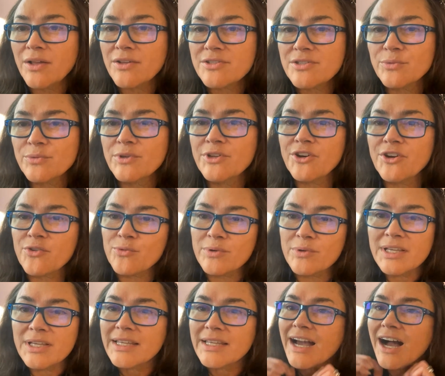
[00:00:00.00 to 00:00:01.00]
So when you're
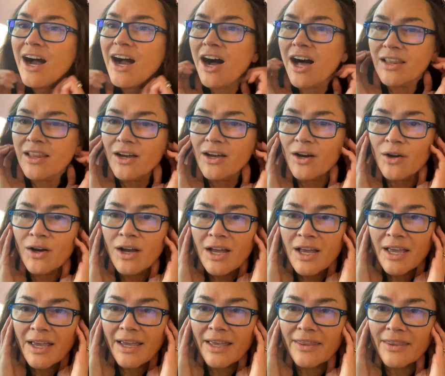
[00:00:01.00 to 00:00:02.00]
really hollow
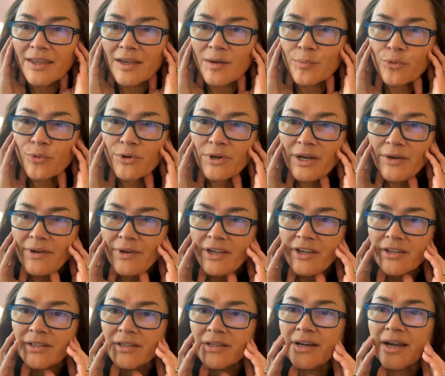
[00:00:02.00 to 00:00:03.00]
in the
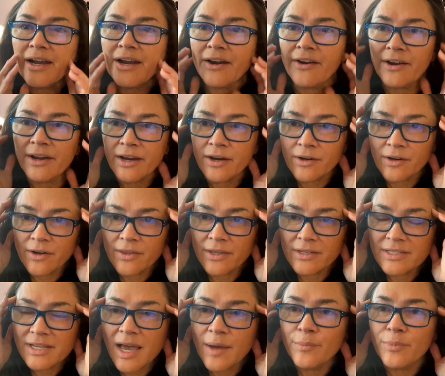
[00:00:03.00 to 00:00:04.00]
preauricular area or the
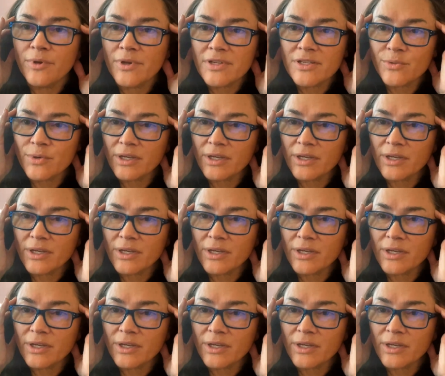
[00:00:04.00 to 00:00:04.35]
temples,